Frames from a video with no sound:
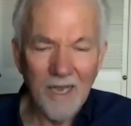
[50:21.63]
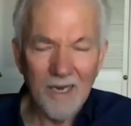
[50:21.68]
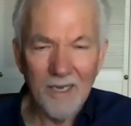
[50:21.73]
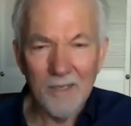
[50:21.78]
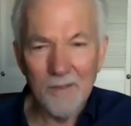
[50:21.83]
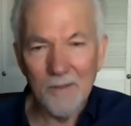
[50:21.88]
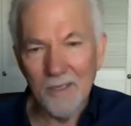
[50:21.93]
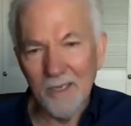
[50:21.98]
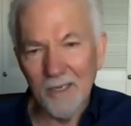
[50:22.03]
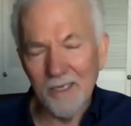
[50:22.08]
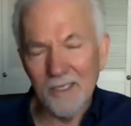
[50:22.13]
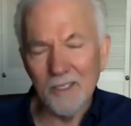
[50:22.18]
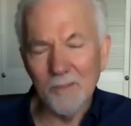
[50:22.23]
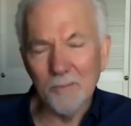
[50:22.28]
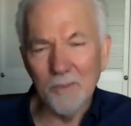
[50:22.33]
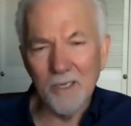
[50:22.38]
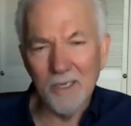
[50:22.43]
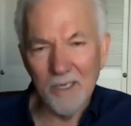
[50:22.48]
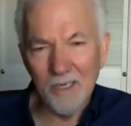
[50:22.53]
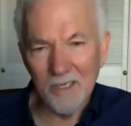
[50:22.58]
And I think
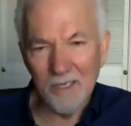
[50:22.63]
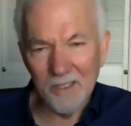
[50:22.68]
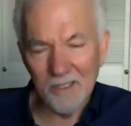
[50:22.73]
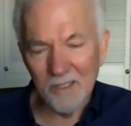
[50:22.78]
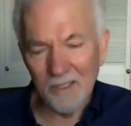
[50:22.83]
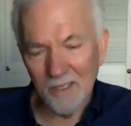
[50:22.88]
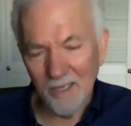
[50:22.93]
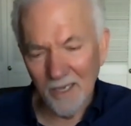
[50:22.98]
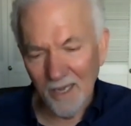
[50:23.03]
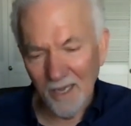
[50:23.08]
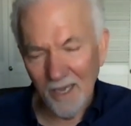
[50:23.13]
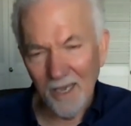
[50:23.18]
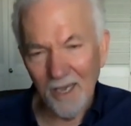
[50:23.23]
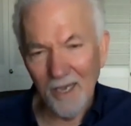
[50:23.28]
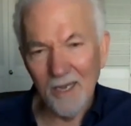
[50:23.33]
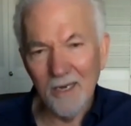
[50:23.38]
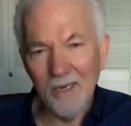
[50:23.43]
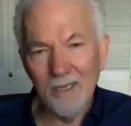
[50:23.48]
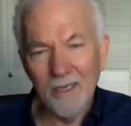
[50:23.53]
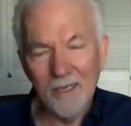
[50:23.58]
it's because they
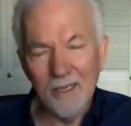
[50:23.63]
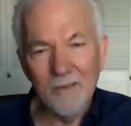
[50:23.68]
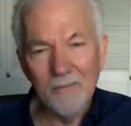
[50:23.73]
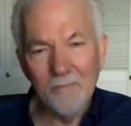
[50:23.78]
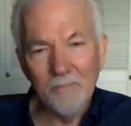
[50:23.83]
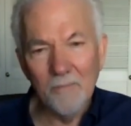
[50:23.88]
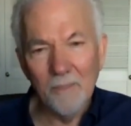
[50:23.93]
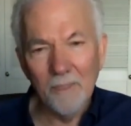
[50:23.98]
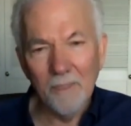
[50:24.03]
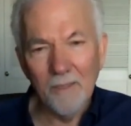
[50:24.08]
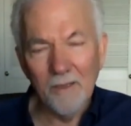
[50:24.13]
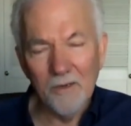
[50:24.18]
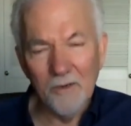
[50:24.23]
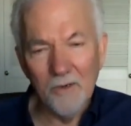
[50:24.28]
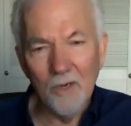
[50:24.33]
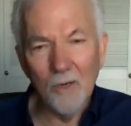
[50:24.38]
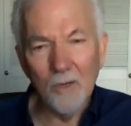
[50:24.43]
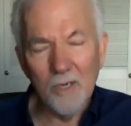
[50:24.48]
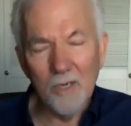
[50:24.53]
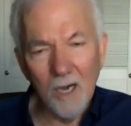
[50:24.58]
had
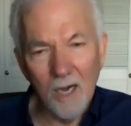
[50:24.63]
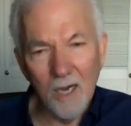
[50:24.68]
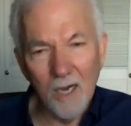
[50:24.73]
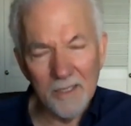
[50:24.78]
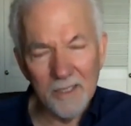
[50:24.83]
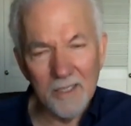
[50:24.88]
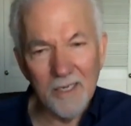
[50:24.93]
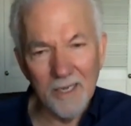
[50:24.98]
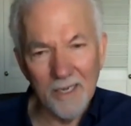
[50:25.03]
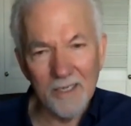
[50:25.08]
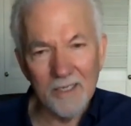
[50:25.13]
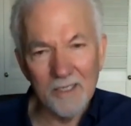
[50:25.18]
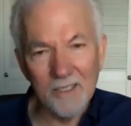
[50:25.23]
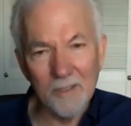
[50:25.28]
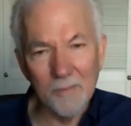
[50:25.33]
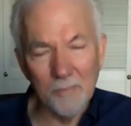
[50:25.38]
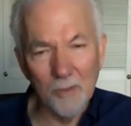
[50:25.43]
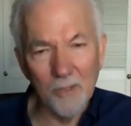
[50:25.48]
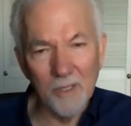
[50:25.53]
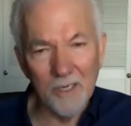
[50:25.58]
no
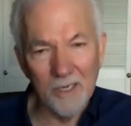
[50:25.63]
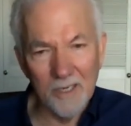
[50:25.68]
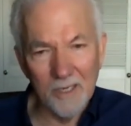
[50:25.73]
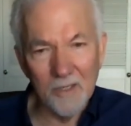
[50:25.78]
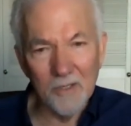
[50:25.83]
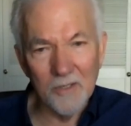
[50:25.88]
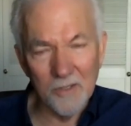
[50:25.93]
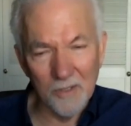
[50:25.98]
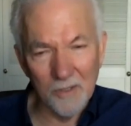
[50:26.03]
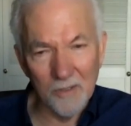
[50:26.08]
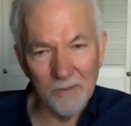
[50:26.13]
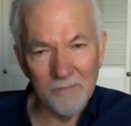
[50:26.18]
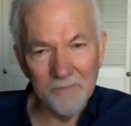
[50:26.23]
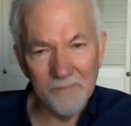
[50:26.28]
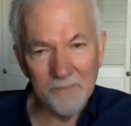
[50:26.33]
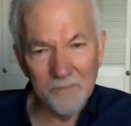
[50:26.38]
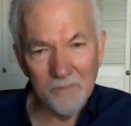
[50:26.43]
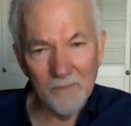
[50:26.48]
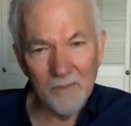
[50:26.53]
context to put it into,